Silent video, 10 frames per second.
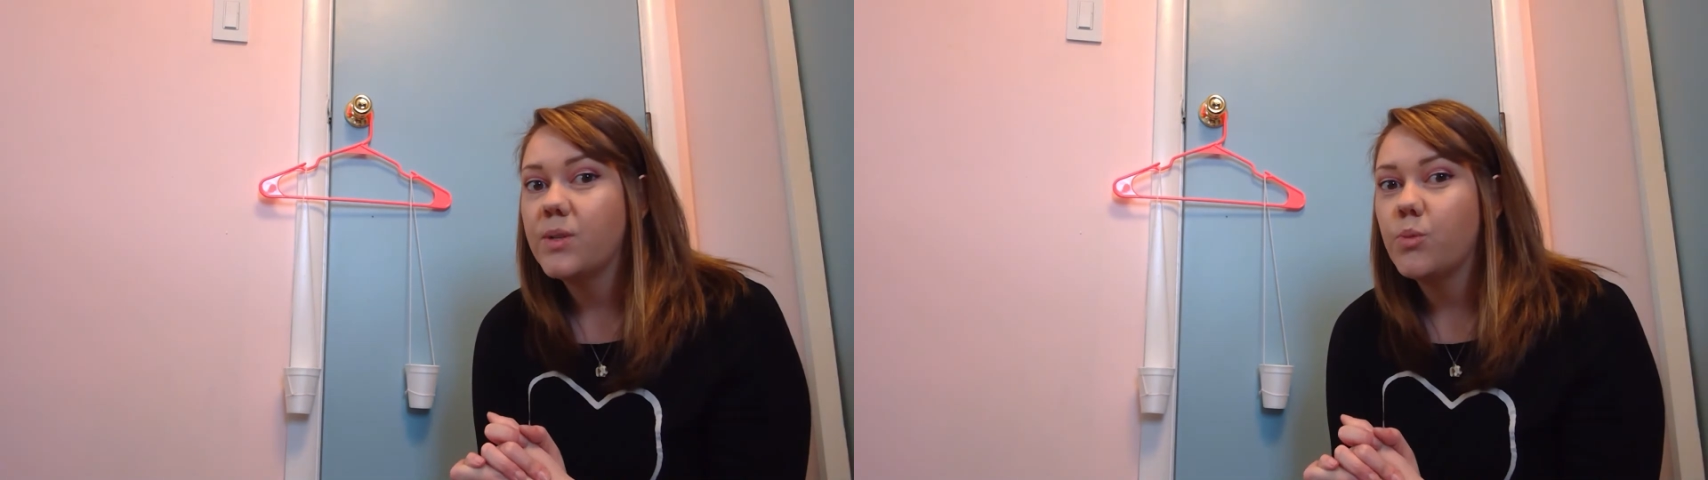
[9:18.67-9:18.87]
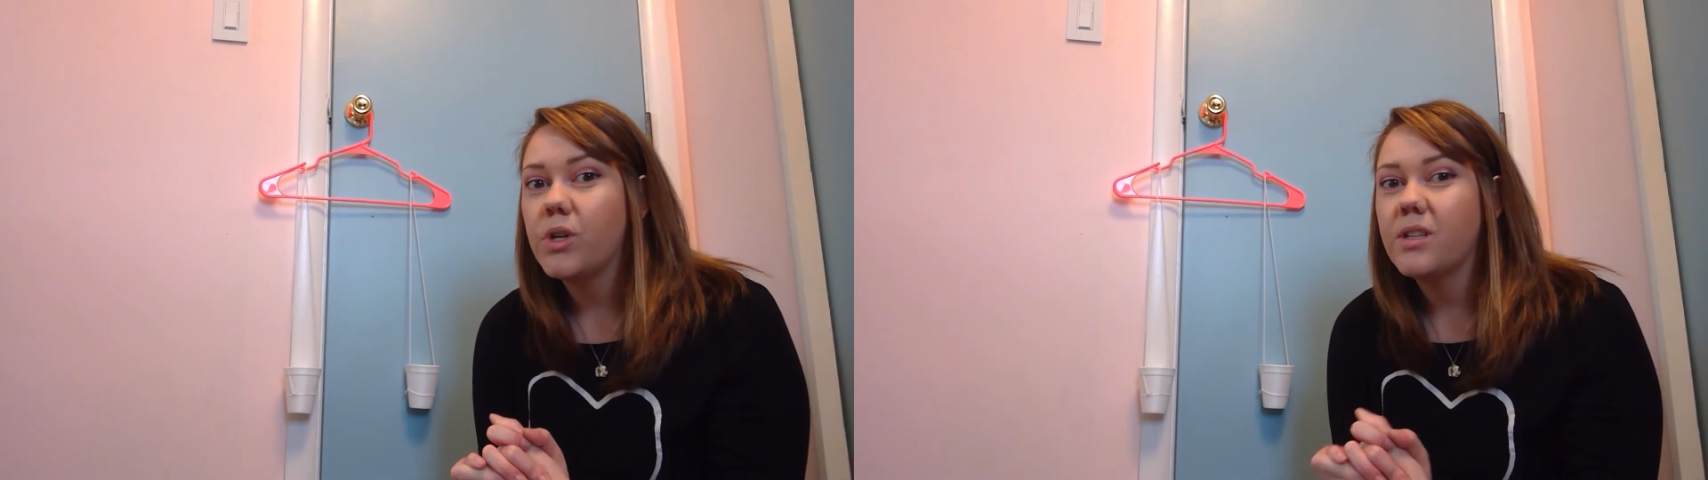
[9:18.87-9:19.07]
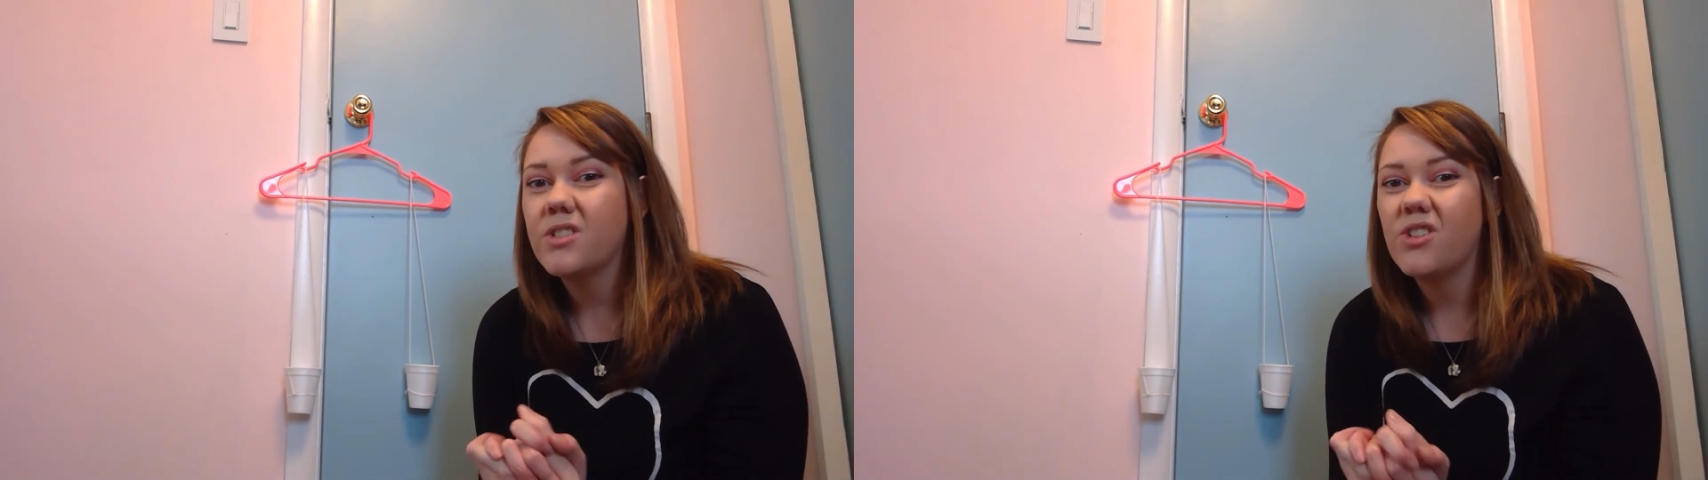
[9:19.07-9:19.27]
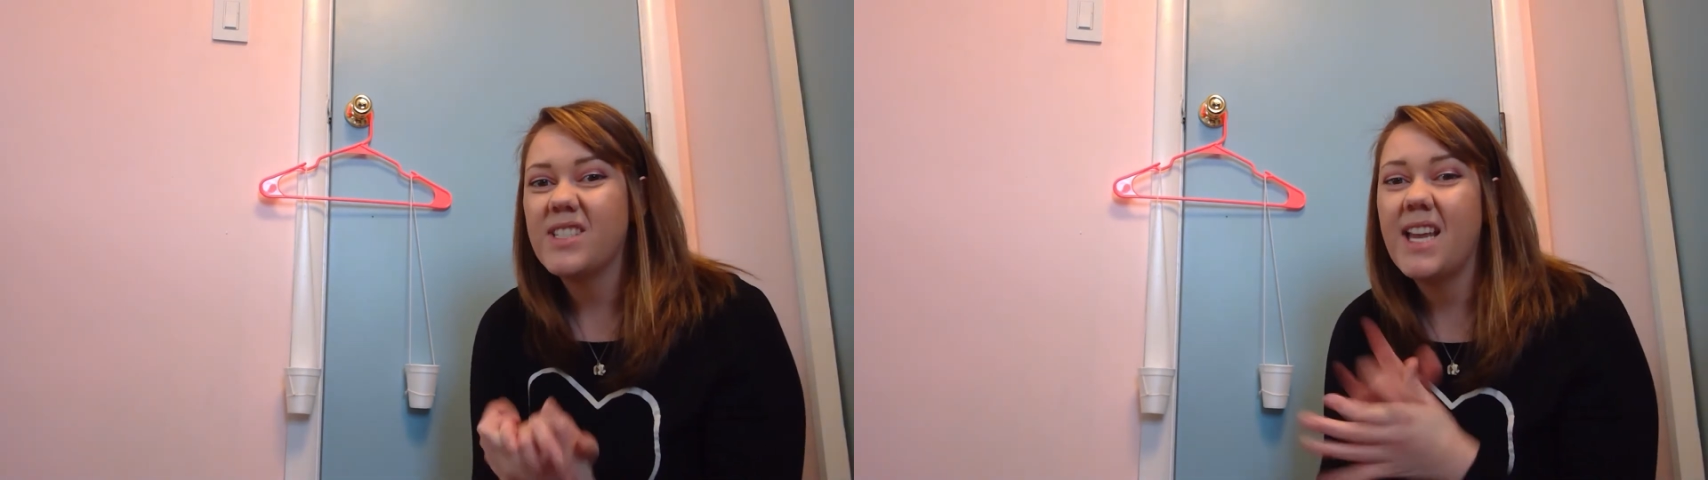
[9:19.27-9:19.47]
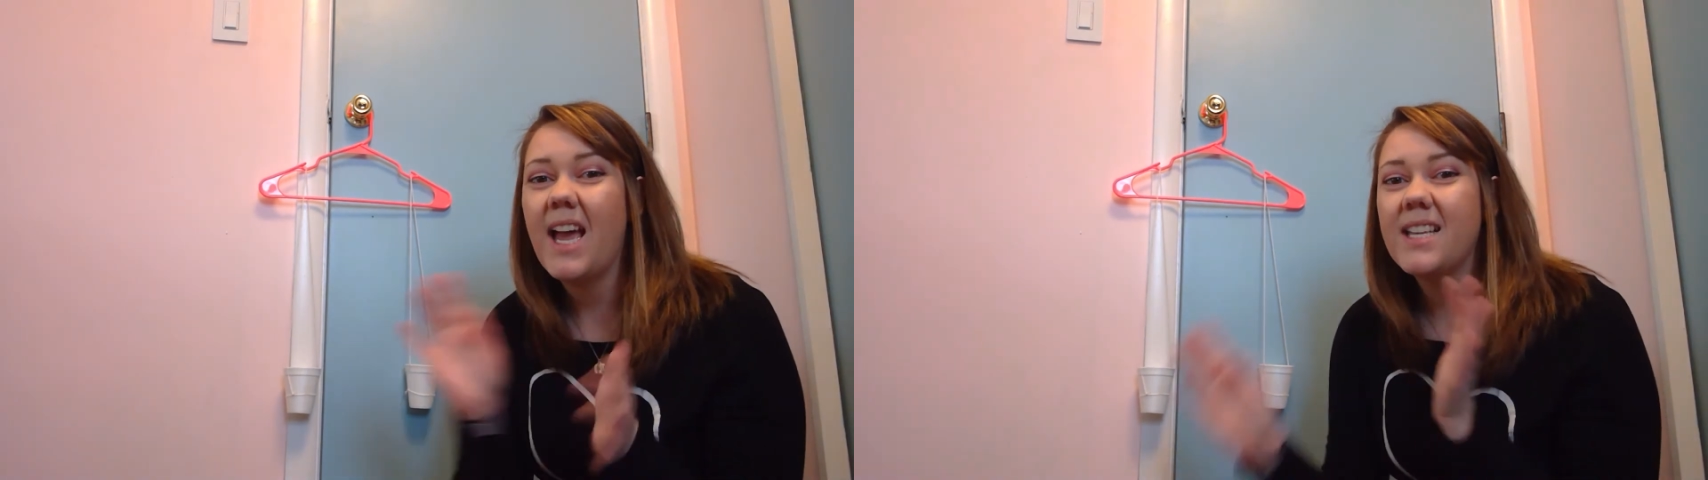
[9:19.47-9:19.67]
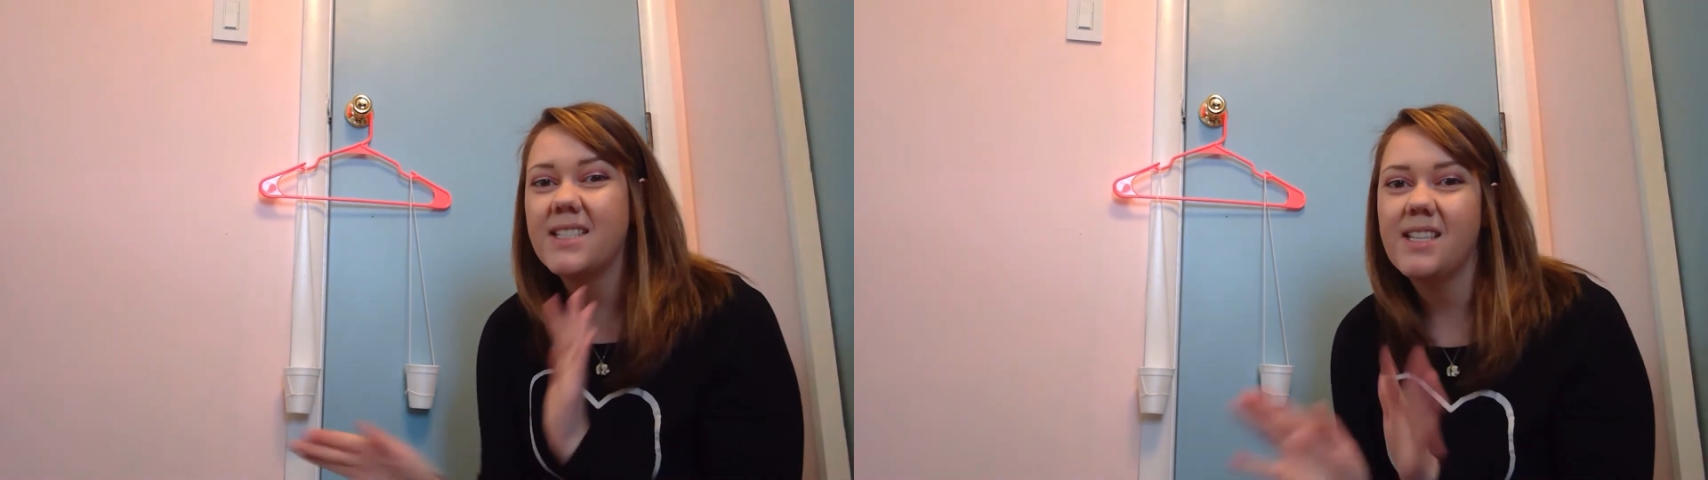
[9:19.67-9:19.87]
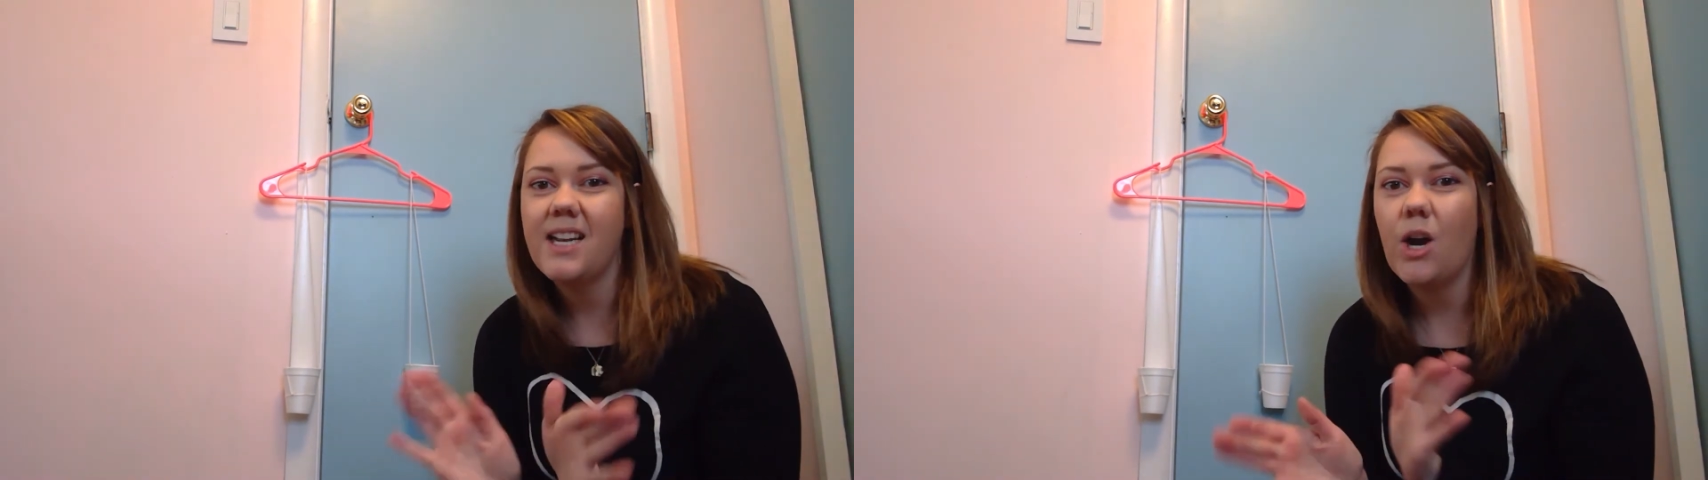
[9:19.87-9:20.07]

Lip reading: and we're going to start testing